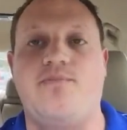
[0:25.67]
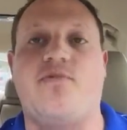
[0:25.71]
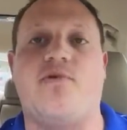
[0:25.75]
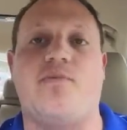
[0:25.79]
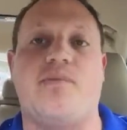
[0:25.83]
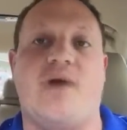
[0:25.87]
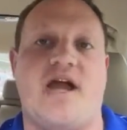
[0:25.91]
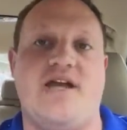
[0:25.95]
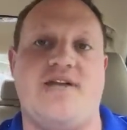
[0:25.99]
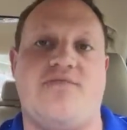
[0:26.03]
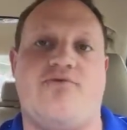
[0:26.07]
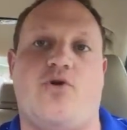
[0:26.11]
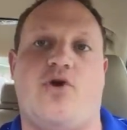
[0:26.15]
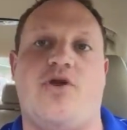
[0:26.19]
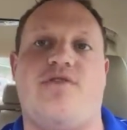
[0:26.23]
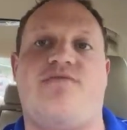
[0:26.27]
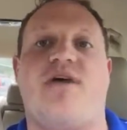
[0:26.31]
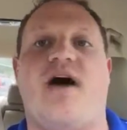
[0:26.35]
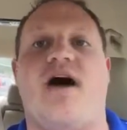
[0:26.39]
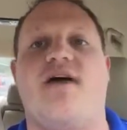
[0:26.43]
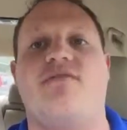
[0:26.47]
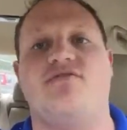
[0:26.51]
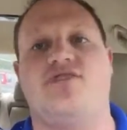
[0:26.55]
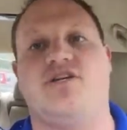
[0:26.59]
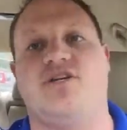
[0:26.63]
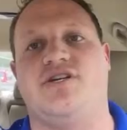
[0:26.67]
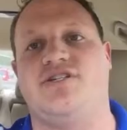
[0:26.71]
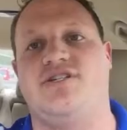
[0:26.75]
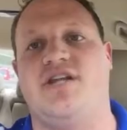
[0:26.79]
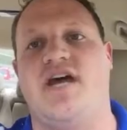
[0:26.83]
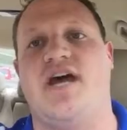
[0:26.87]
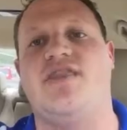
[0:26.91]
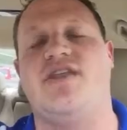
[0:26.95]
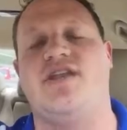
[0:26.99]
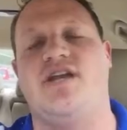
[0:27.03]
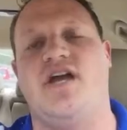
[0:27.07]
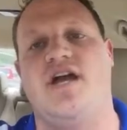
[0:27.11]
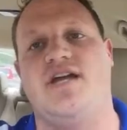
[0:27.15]
from 1945 until his
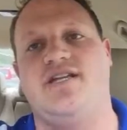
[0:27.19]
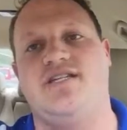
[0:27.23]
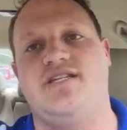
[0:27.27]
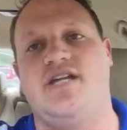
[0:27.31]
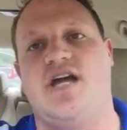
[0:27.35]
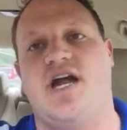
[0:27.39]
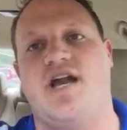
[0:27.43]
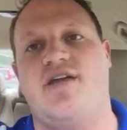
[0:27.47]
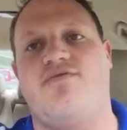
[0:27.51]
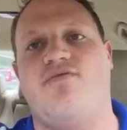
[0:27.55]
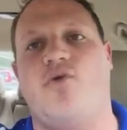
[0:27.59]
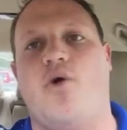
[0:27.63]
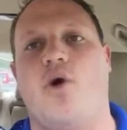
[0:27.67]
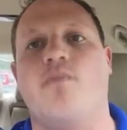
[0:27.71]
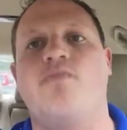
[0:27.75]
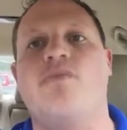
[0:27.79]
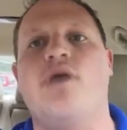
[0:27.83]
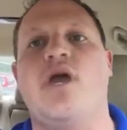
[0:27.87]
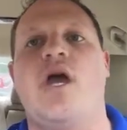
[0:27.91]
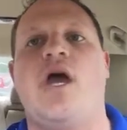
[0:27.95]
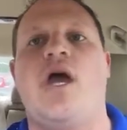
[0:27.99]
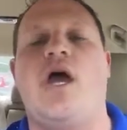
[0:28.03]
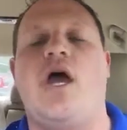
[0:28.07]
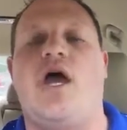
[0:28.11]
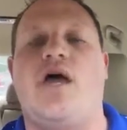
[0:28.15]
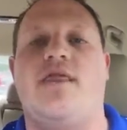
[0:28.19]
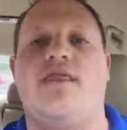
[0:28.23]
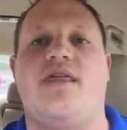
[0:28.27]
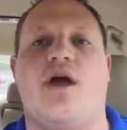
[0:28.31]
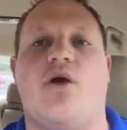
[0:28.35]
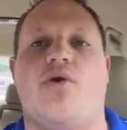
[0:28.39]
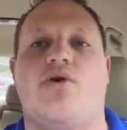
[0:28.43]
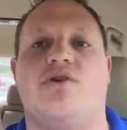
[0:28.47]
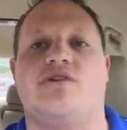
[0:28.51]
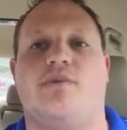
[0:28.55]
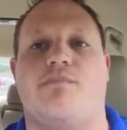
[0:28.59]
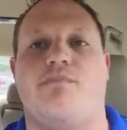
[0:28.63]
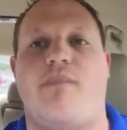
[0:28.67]
death in 1994,
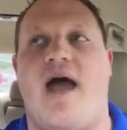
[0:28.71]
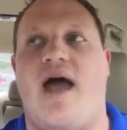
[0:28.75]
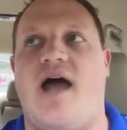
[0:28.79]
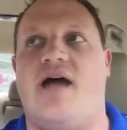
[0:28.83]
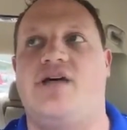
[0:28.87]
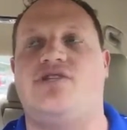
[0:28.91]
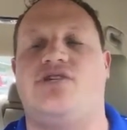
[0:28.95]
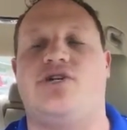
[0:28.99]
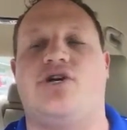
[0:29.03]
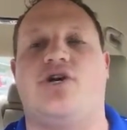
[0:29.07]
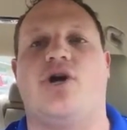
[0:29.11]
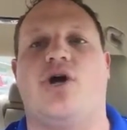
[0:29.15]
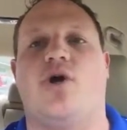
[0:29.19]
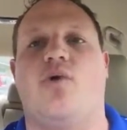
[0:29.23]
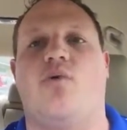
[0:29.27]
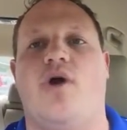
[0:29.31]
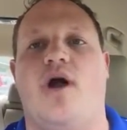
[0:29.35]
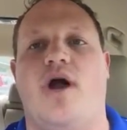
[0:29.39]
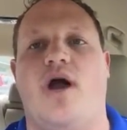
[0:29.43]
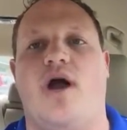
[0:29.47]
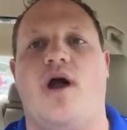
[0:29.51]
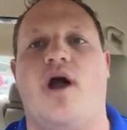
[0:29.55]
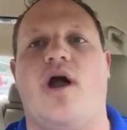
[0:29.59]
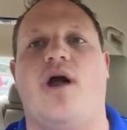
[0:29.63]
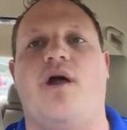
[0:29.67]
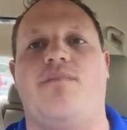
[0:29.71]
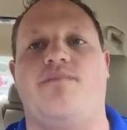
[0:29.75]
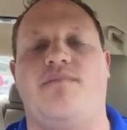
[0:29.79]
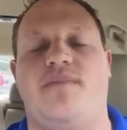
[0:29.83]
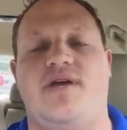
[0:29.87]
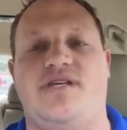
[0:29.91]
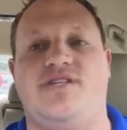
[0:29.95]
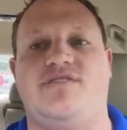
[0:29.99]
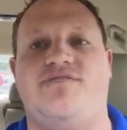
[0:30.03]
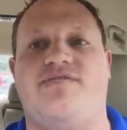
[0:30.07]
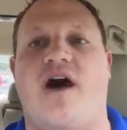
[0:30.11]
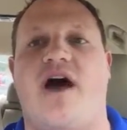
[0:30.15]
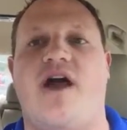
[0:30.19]
there was a massacre where
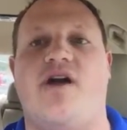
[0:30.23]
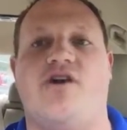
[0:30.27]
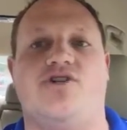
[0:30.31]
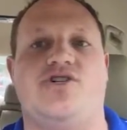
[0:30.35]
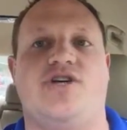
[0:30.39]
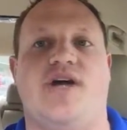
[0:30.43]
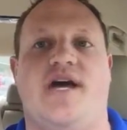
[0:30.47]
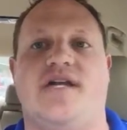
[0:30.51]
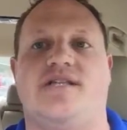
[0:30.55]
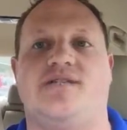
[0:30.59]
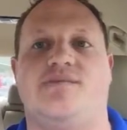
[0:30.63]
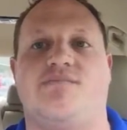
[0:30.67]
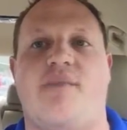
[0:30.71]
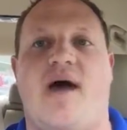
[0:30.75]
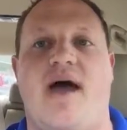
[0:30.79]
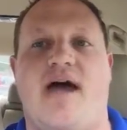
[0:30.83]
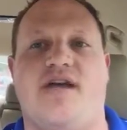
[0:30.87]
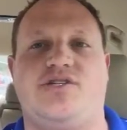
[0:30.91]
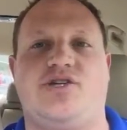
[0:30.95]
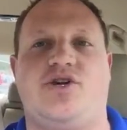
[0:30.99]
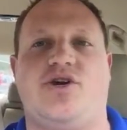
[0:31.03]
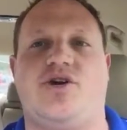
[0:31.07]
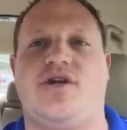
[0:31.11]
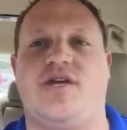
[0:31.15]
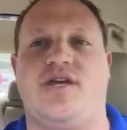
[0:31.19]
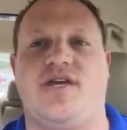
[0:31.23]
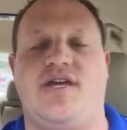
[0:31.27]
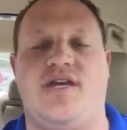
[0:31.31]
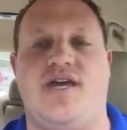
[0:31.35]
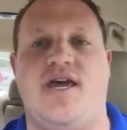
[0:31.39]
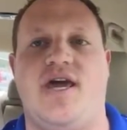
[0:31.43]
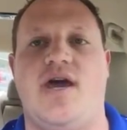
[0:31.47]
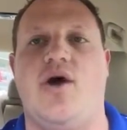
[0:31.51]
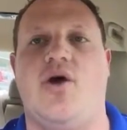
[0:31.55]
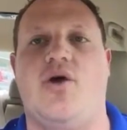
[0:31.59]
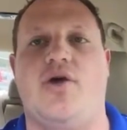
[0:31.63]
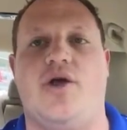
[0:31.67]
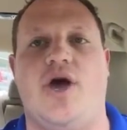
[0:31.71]
his fighter jets massacred and
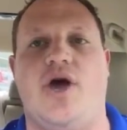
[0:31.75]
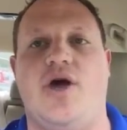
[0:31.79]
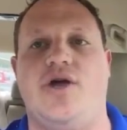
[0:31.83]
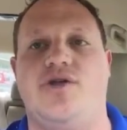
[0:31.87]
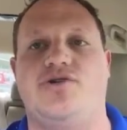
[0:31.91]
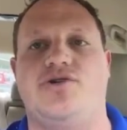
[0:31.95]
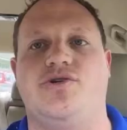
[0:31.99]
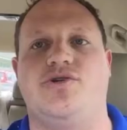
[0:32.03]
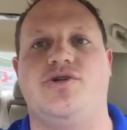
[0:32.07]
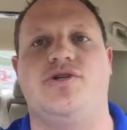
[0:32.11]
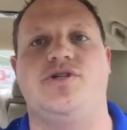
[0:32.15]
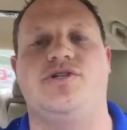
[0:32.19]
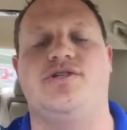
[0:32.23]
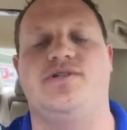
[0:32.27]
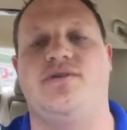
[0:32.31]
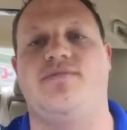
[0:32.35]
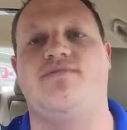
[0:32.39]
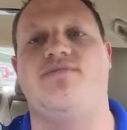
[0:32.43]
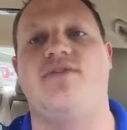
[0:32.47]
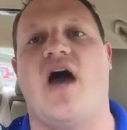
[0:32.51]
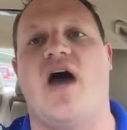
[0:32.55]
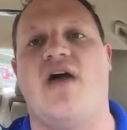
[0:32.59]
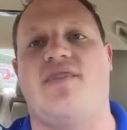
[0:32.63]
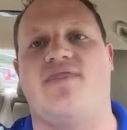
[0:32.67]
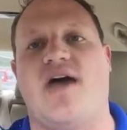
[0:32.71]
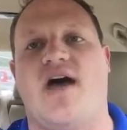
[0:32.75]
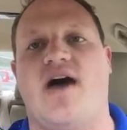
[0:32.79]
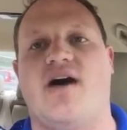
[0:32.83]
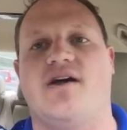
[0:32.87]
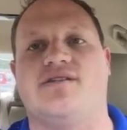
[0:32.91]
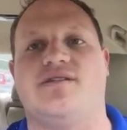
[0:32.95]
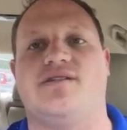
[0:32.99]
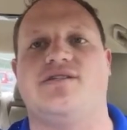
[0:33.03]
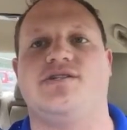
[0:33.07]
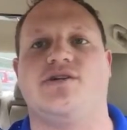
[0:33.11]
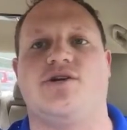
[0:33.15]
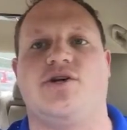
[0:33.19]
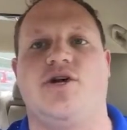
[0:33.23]
killed hundreds, if not
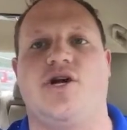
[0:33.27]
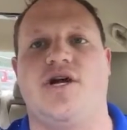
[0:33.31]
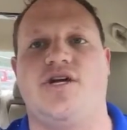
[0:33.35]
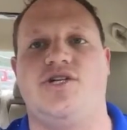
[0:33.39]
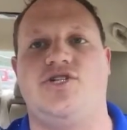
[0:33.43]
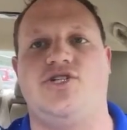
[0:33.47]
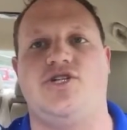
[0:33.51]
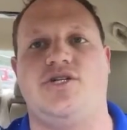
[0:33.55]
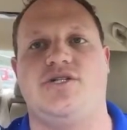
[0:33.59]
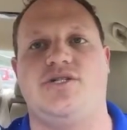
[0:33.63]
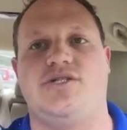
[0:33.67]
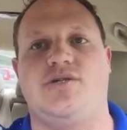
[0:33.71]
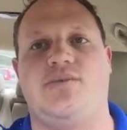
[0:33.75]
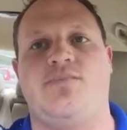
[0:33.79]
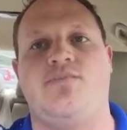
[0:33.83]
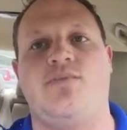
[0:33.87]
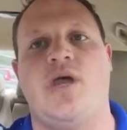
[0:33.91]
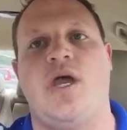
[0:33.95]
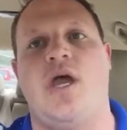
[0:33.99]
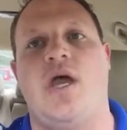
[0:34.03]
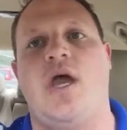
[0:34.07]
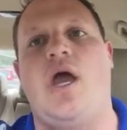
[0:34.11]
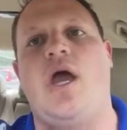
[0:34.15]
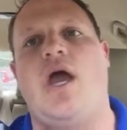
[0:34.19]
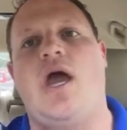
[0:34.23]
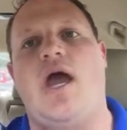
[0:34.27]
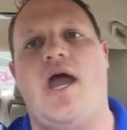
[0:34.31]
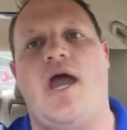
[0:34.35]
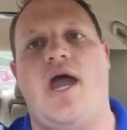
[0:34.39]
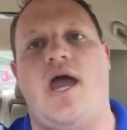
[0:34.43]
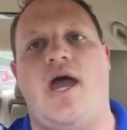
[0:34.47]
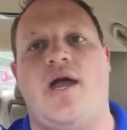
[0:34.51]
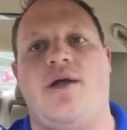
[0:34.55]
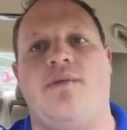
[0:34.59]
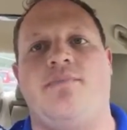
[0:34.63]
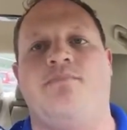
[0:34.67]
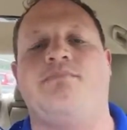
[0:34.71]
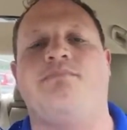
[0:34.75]
thousands, of Christians.
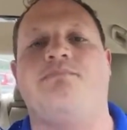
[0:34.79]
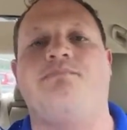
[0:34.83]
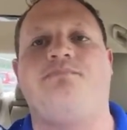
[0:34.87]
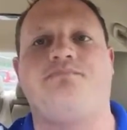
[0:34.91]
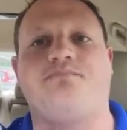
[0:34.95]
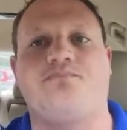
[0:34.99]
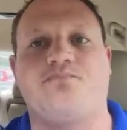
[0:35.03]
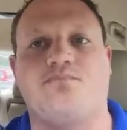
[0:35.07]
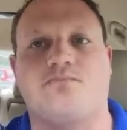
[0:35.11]
And